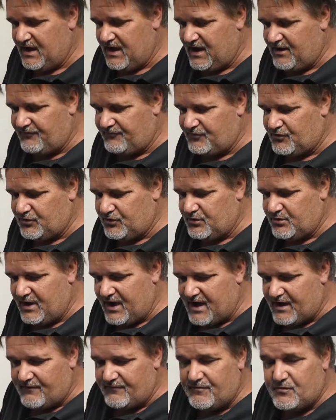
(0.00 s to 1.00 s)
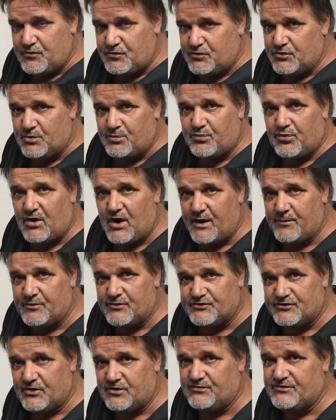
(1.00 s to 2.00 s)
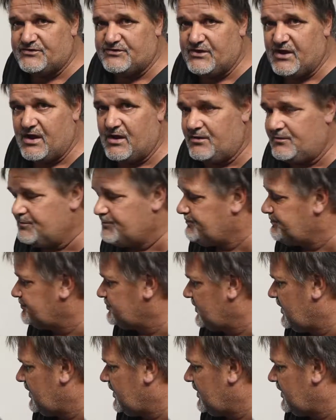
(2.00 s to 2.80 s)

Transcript: after you have your primer surface down